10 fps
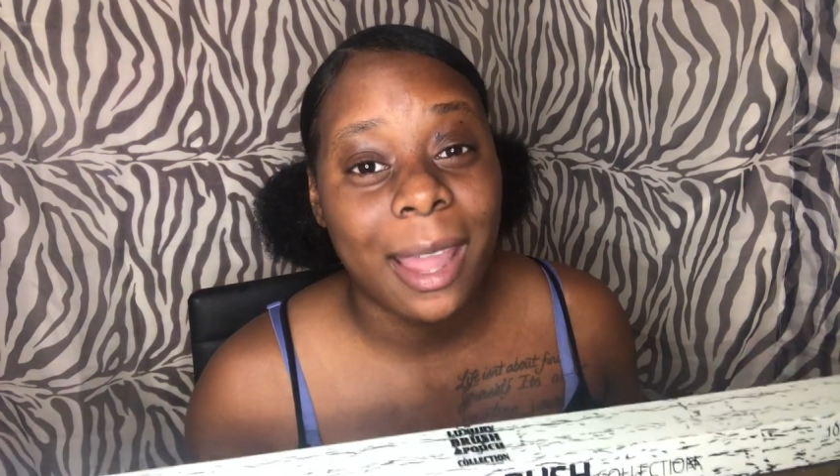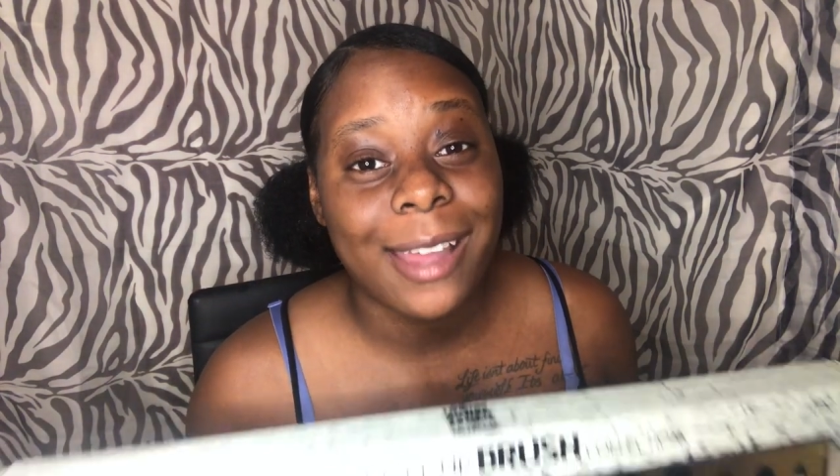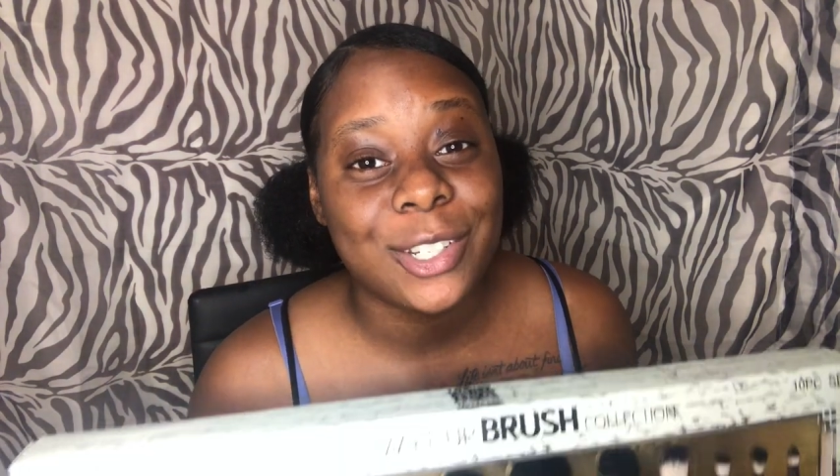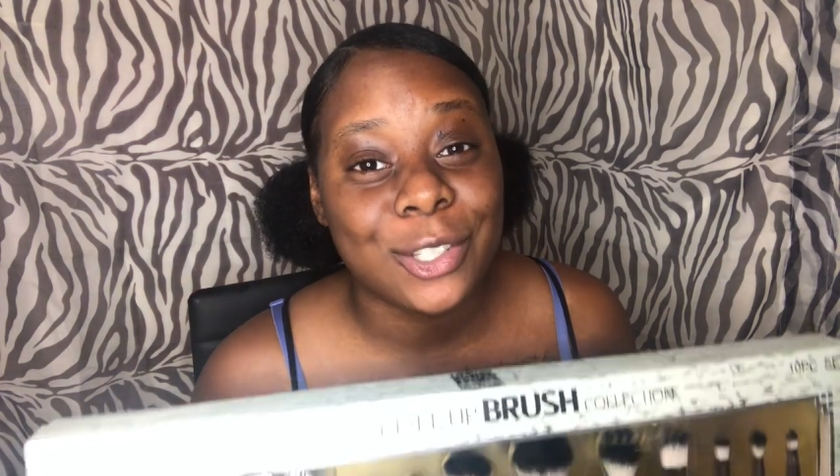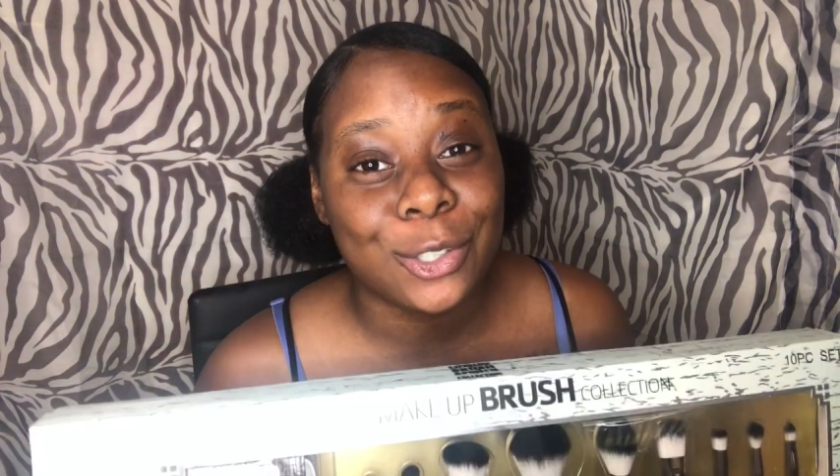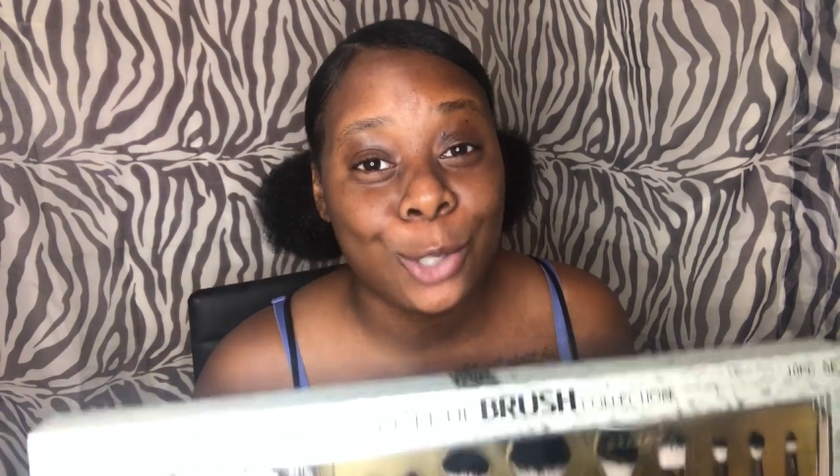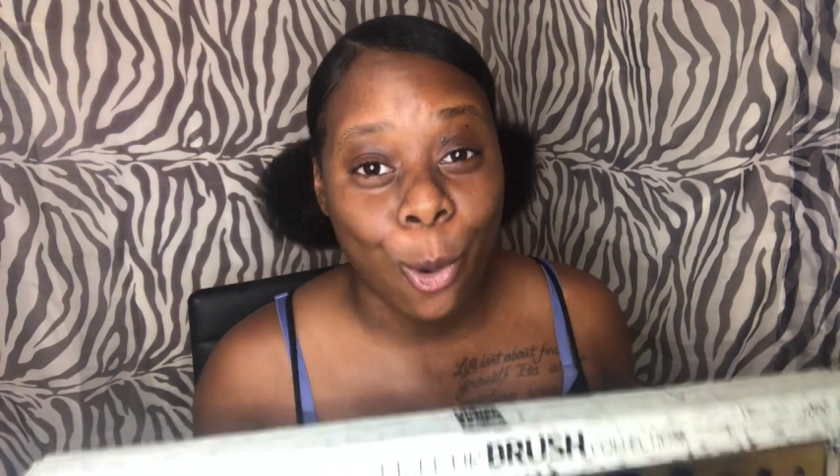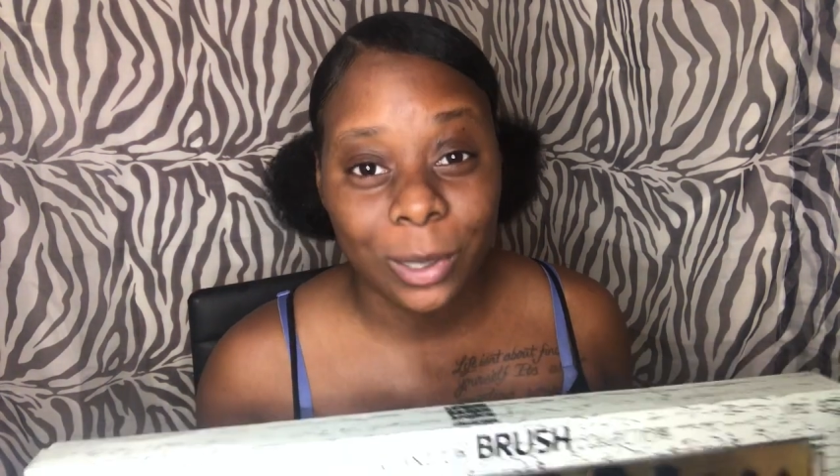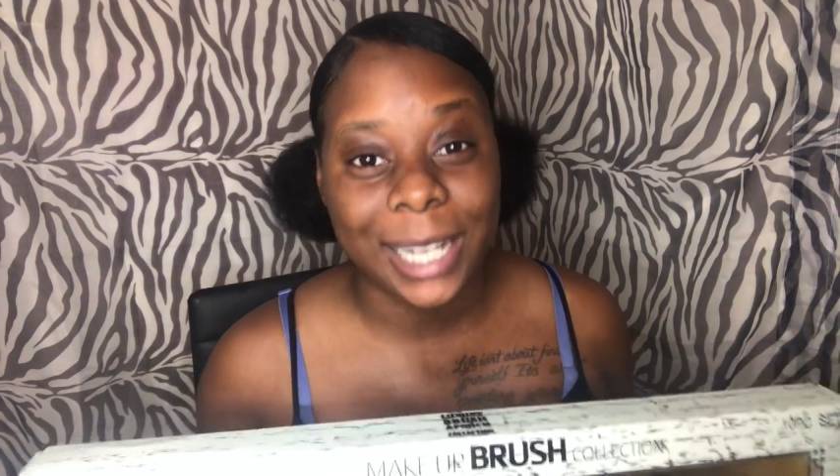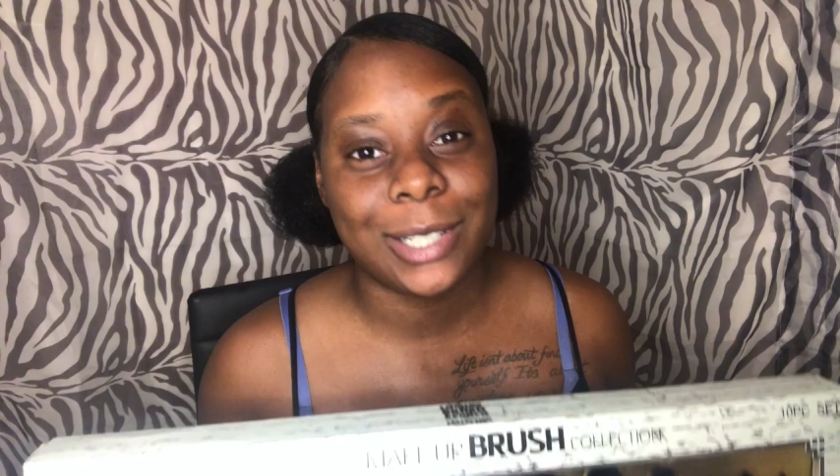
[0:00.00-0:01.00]
I just
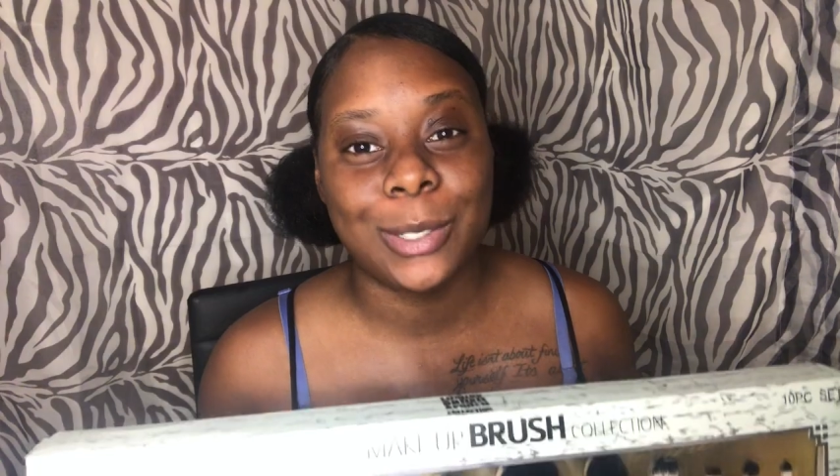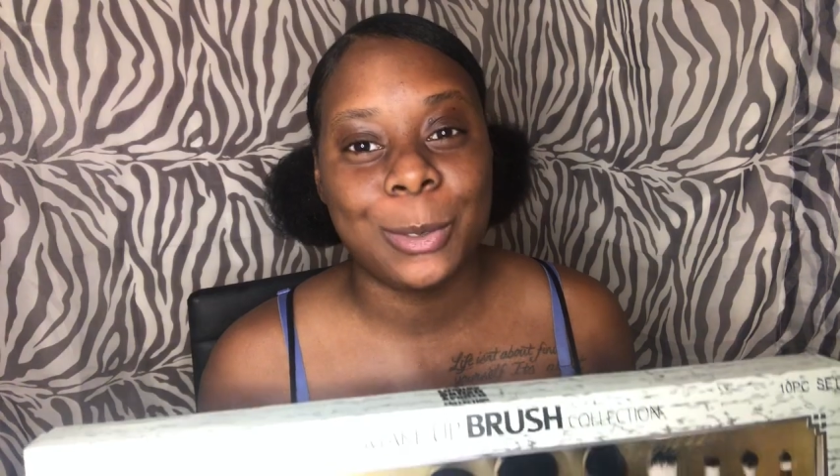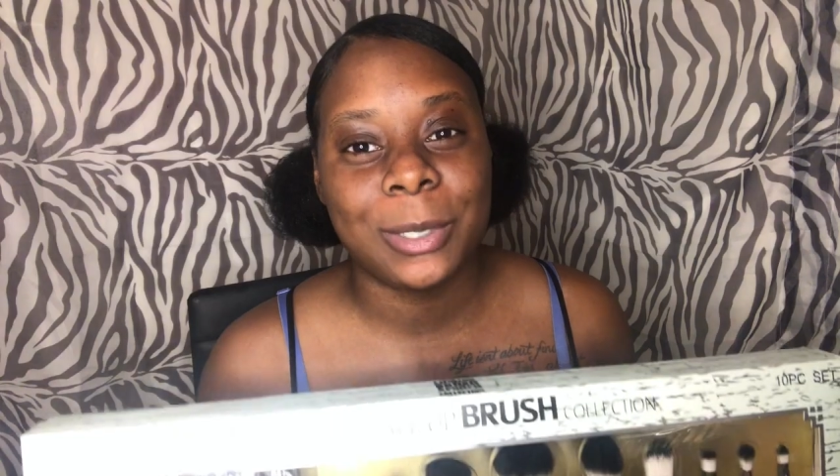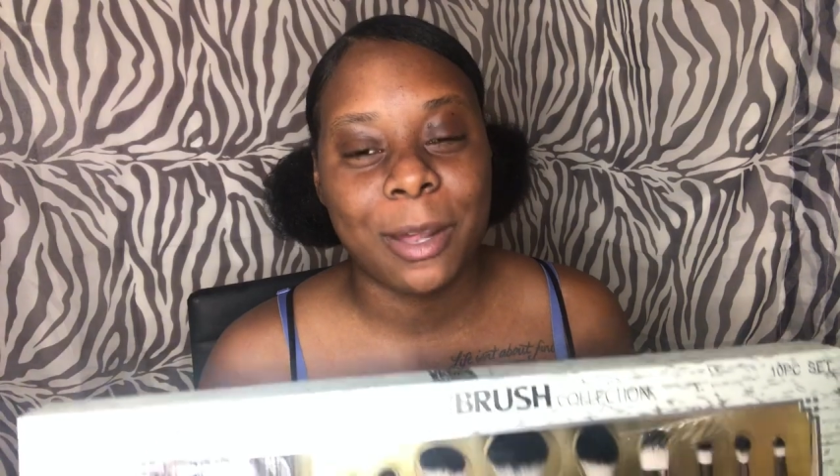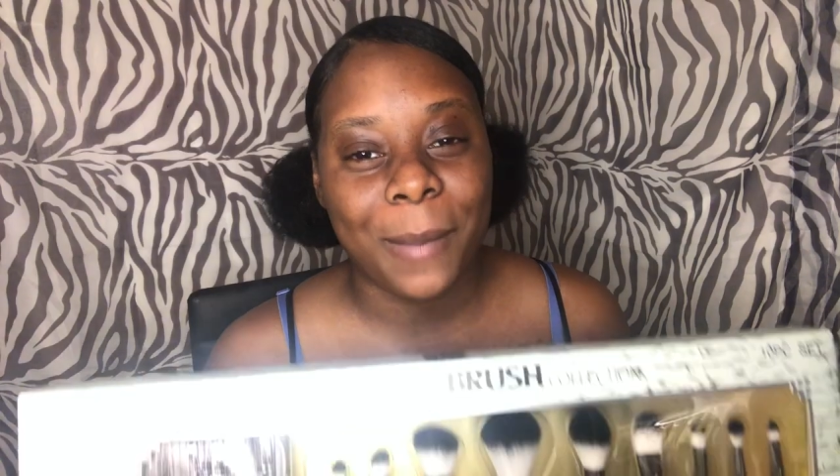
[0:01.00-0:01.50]
don't like to use them.